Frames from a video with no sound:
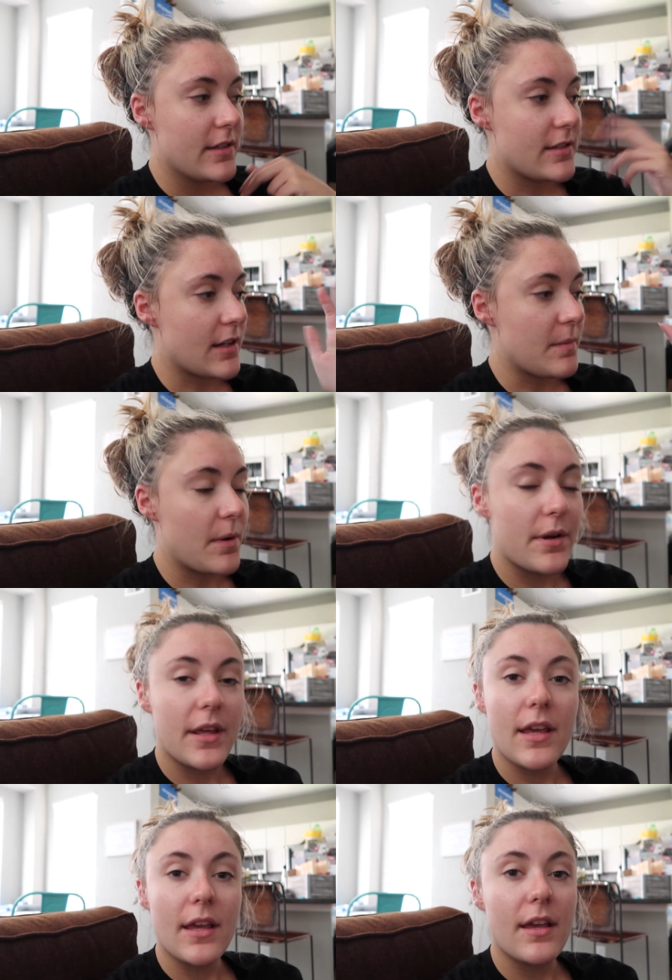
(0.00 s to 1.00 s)

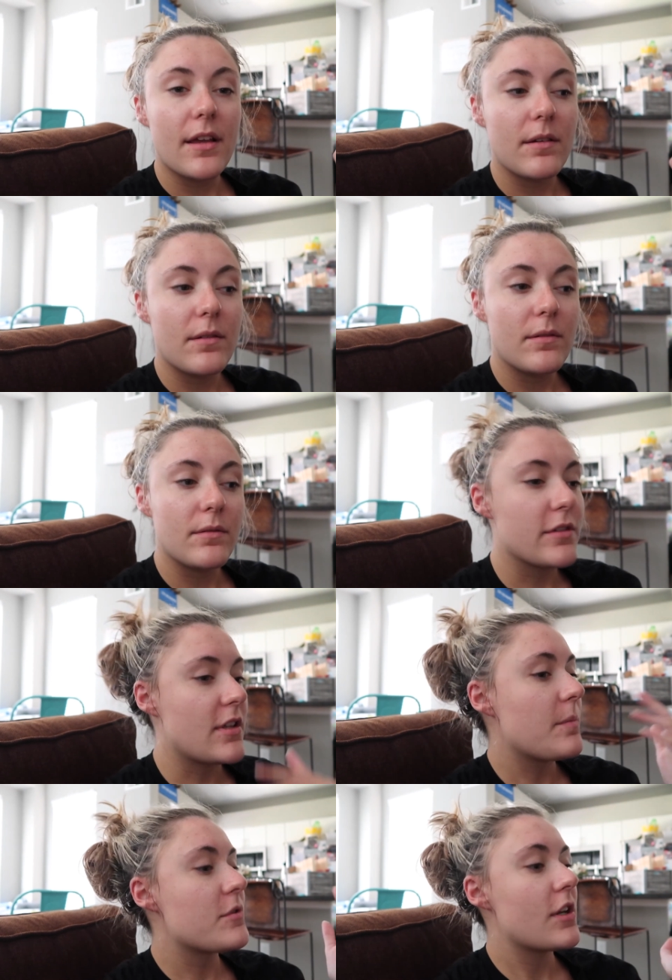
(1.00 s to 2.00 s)
ceremony and
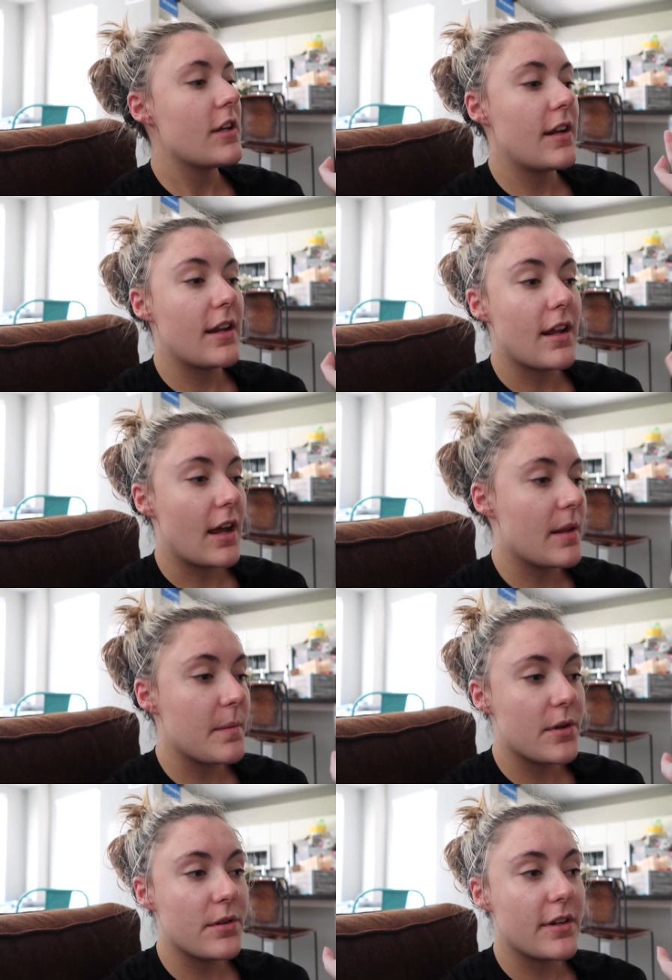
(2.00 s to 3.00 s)
reception and
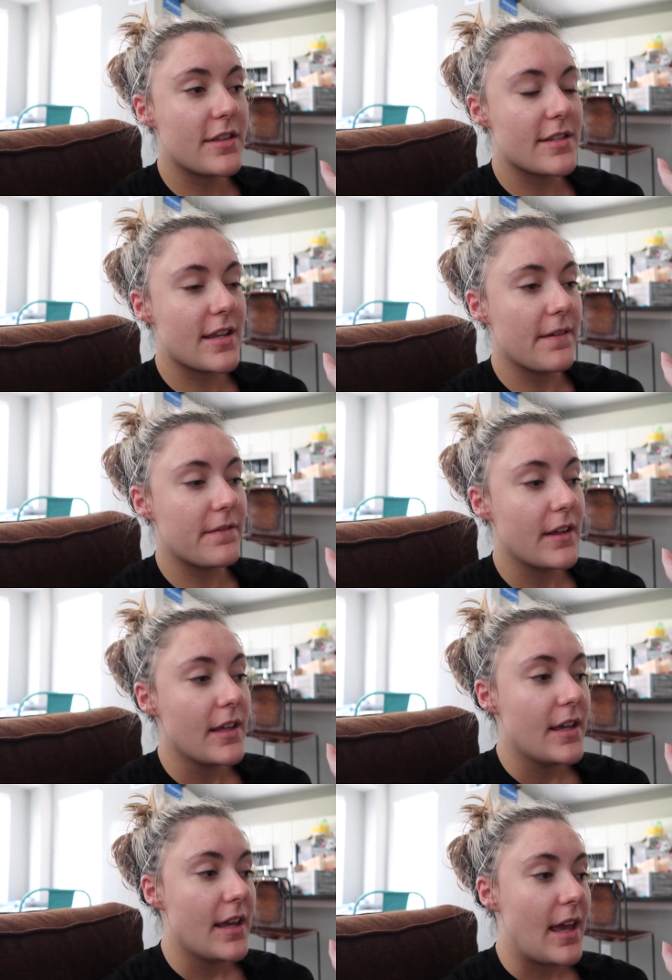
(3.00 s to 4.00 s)
honeymoon and stuff,
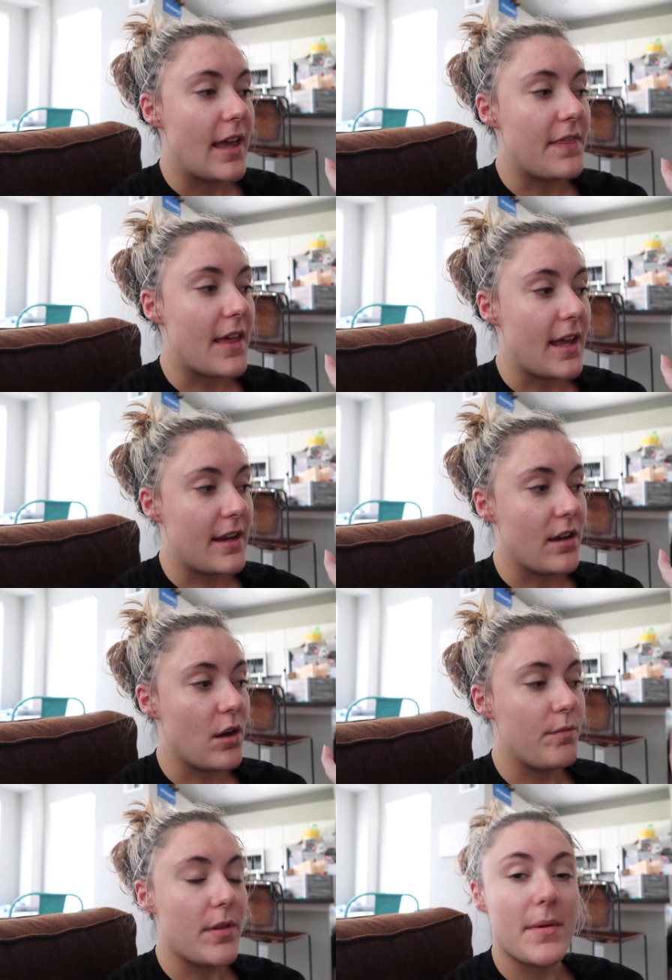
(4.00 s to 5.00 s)
and then
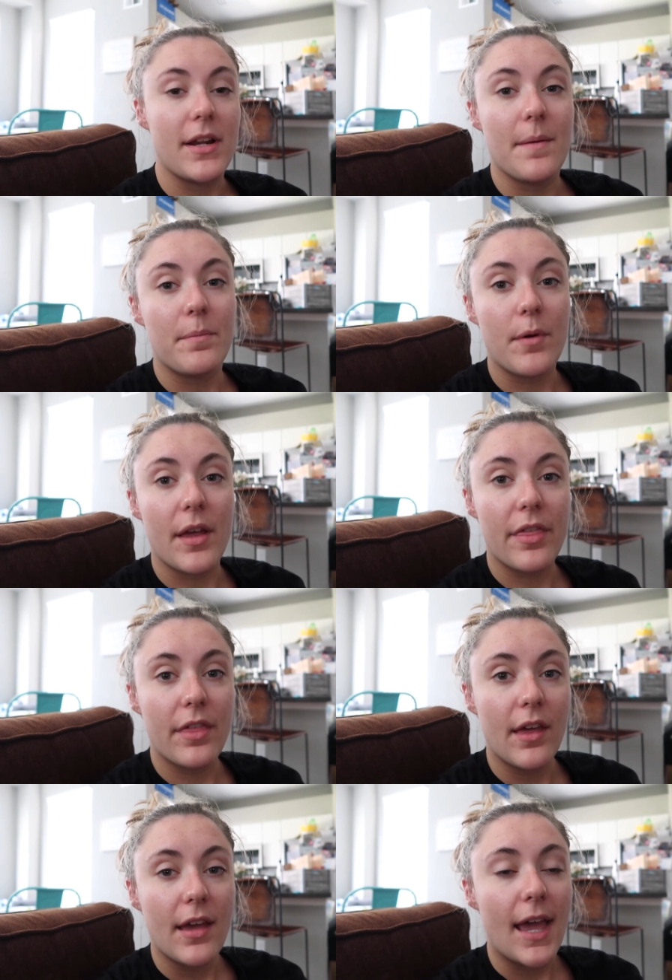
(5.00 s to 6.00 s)
hopefully meet up with
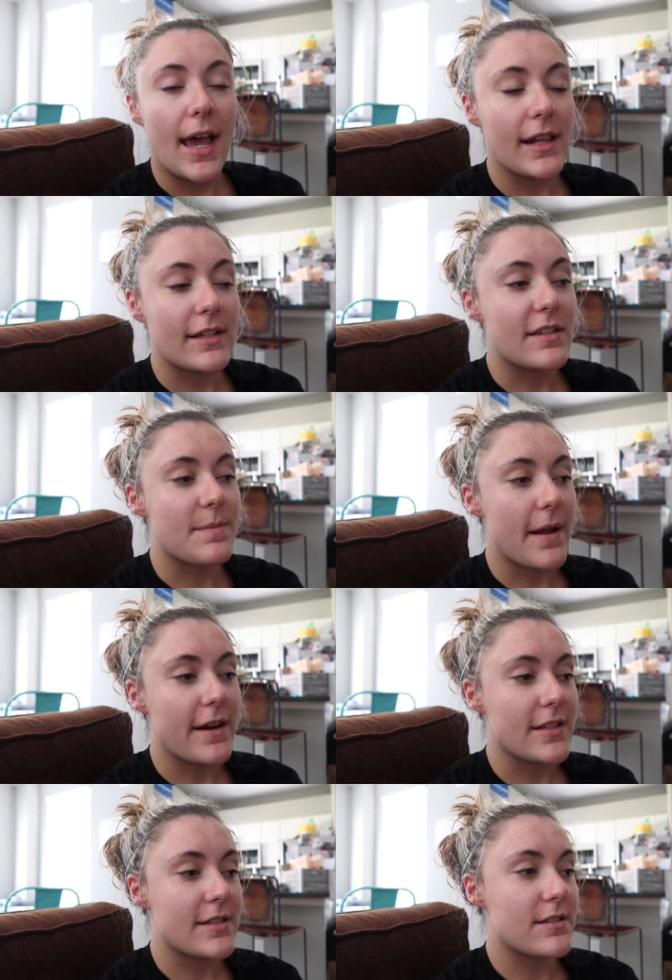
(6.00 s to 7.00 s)
Alex's
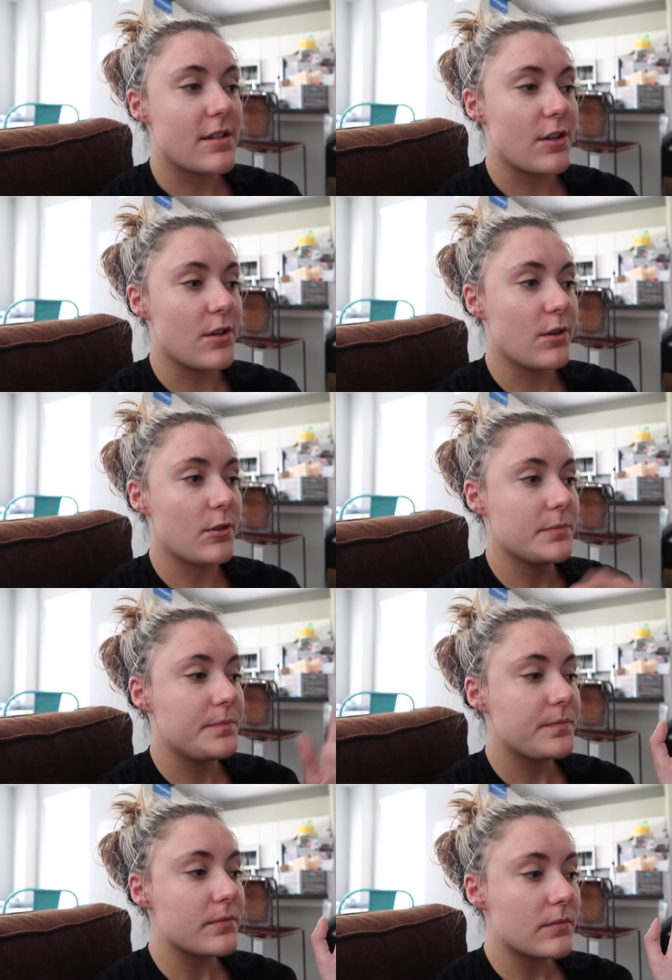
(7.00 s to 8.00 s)
parents to
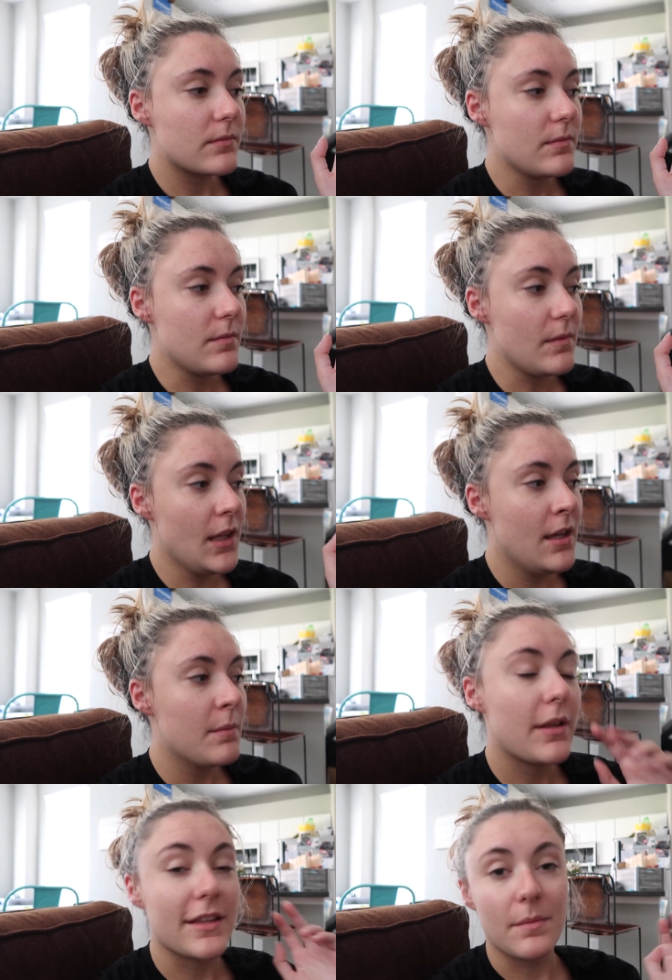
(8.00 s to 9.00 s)

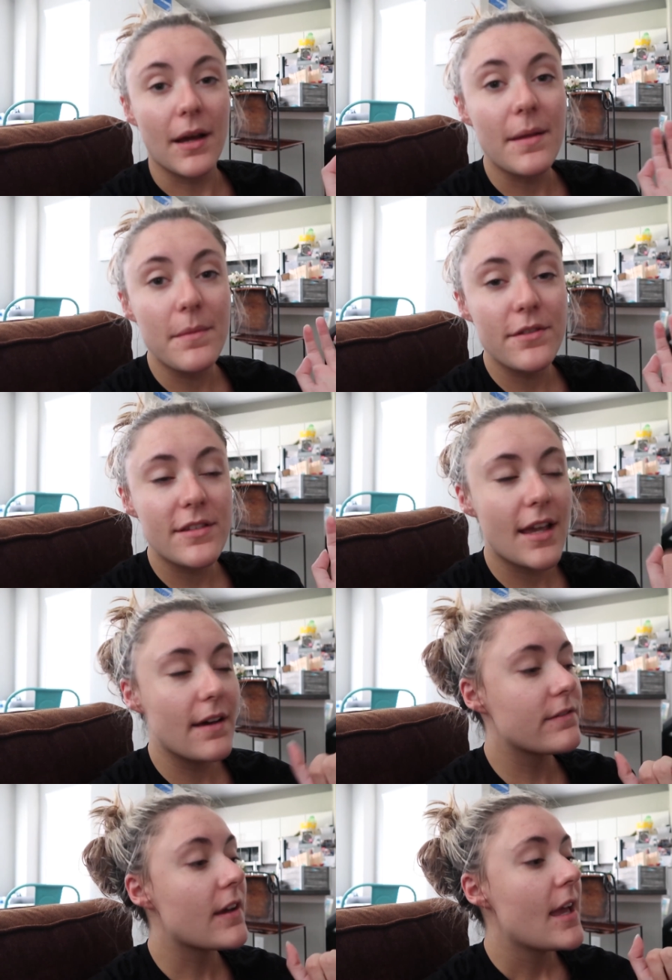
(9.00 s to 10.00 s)
plan some honeymoon
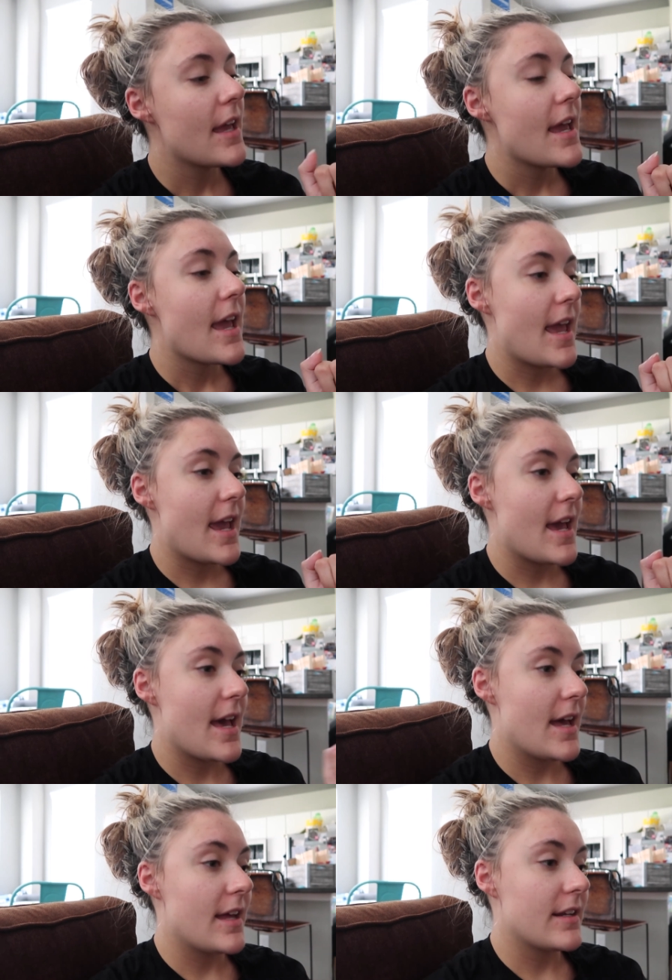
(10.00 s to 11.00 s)
stuff.
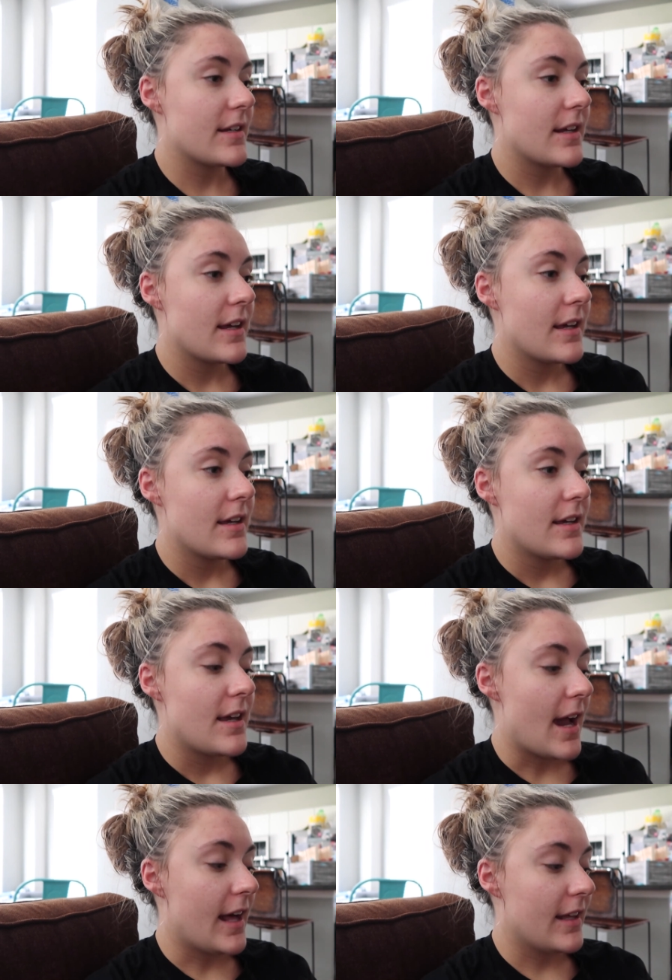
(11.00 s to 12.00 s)
And
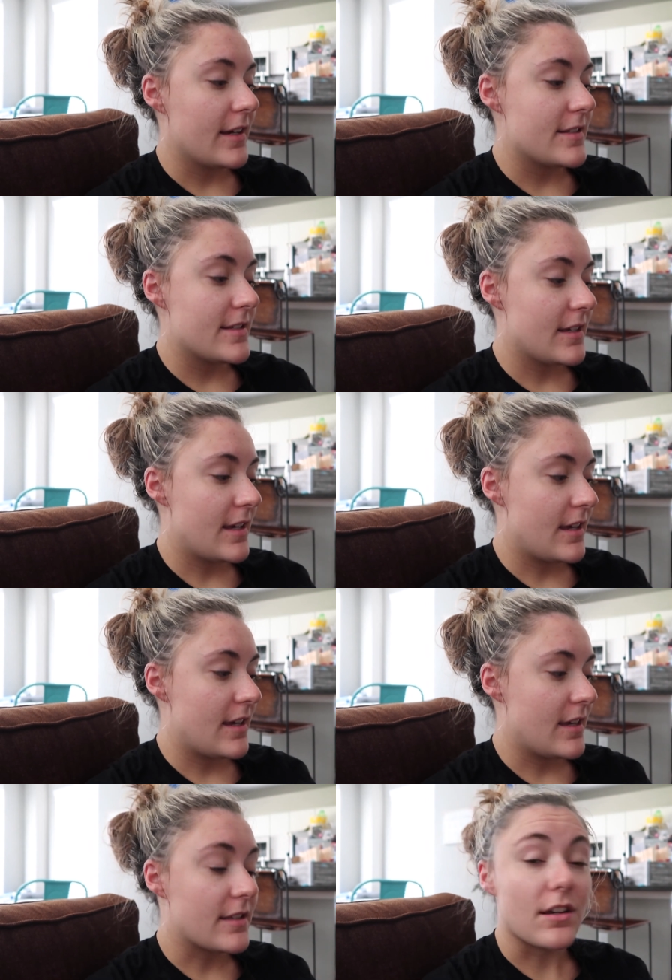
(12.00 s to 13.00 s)
Alex
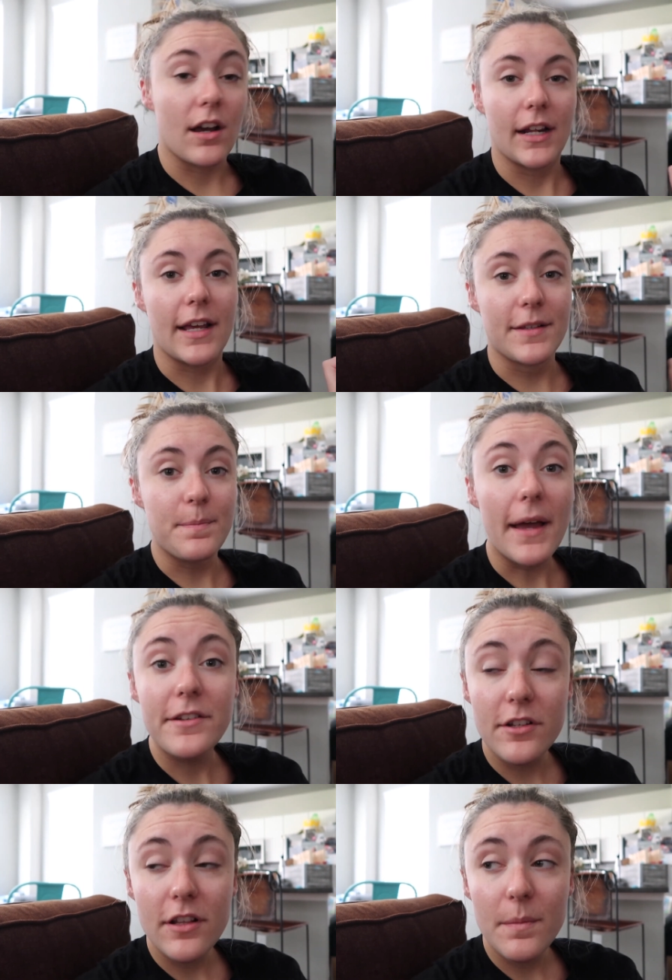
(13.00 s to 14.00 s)
is gone at his
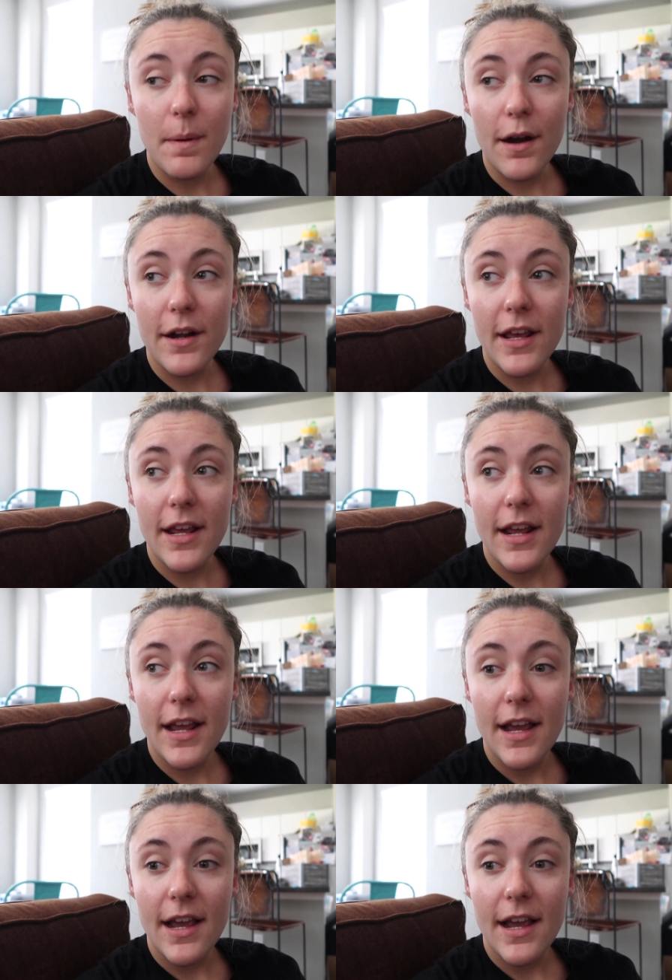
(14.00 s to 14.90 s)
bachelor party.